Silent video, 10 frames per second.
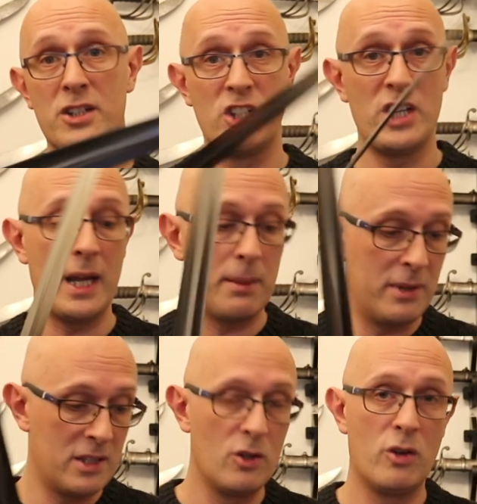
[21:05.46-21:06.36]
and shape.
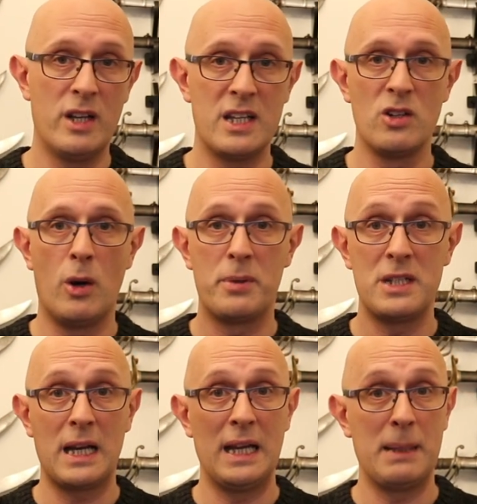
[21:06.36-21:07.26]
It's not
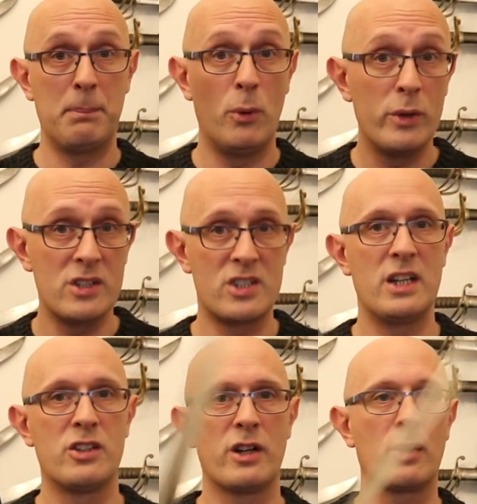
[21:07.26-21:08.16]
particularly
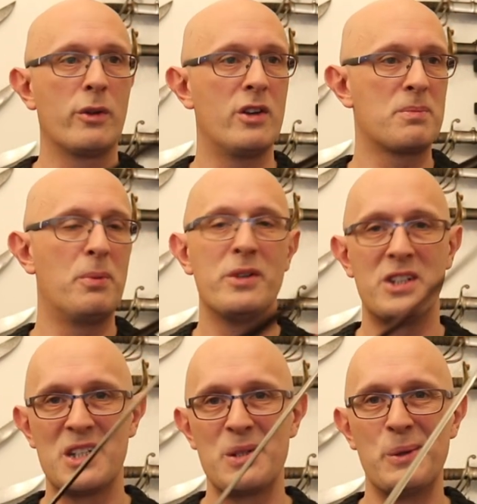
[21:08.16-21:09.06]
point-centric, although it's a
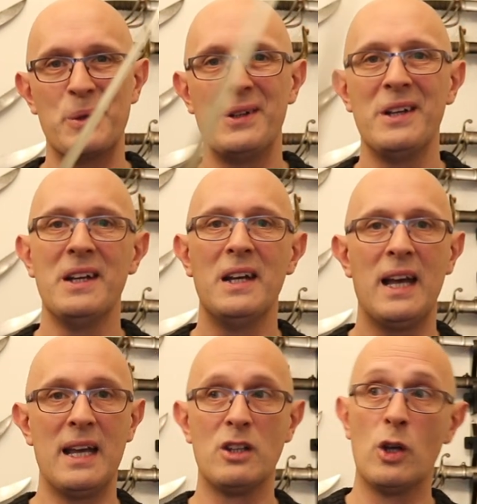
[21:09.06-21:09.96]
pointy sword.
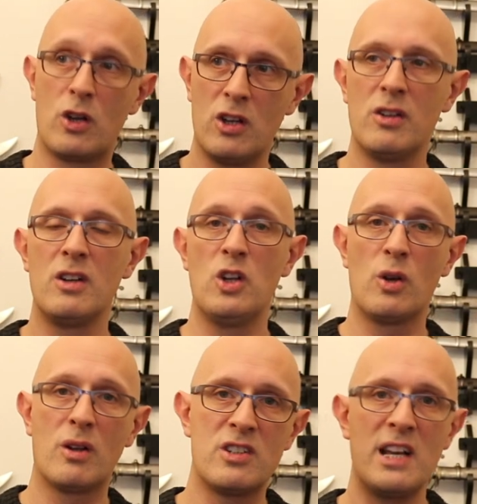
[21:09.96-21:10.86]
You
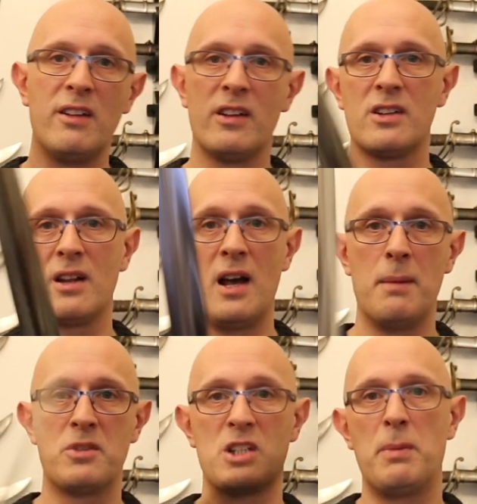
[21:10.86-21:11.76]
can tell
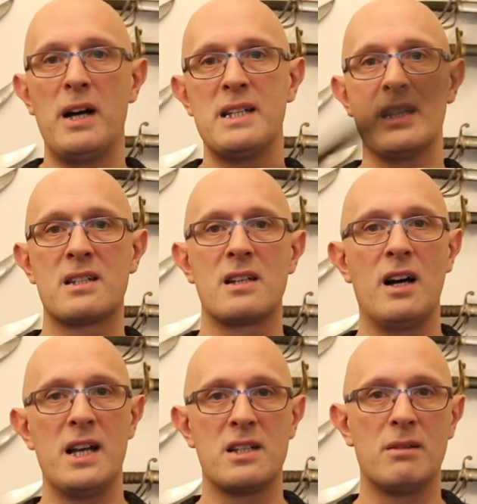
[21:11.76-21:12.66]
that despite its
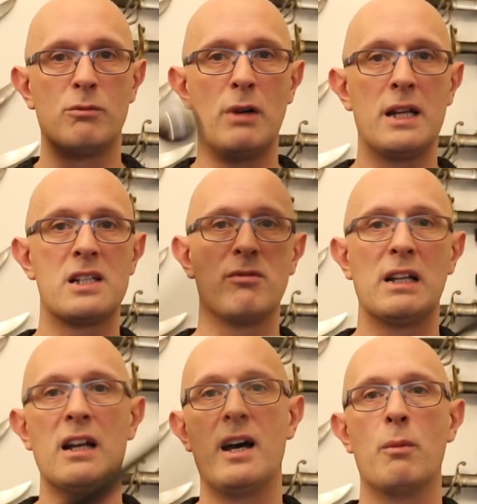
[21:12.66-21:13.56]
size and
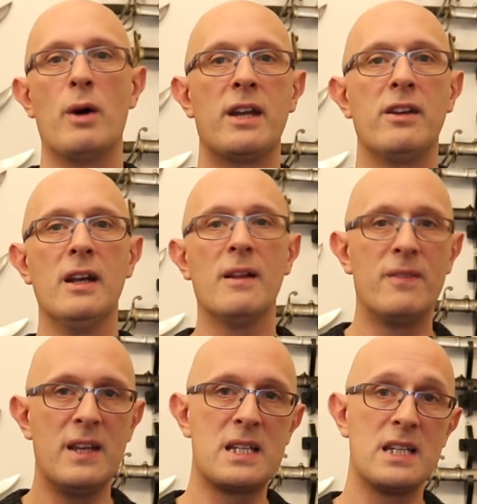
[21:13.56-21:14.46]
relatively lightweight,
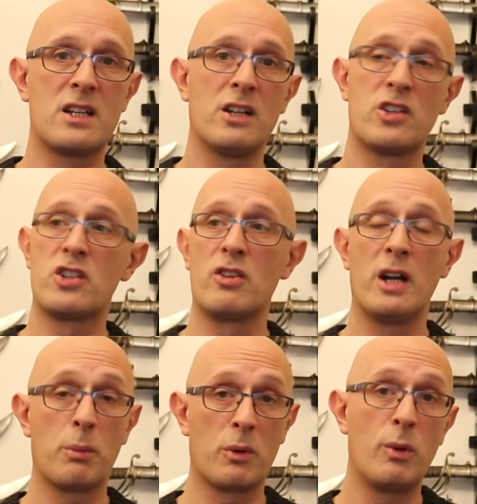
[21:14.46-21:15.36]
this is going to
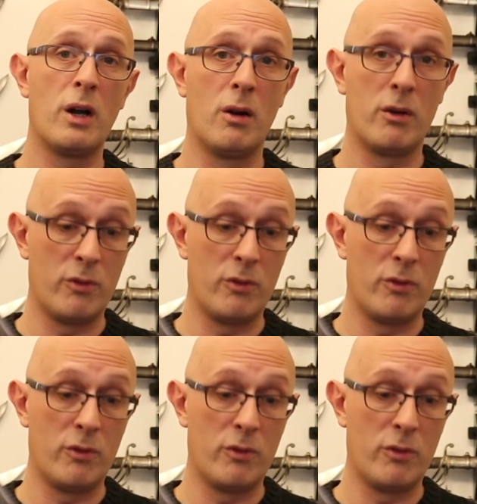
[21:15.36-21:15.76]
strike with quite a lot of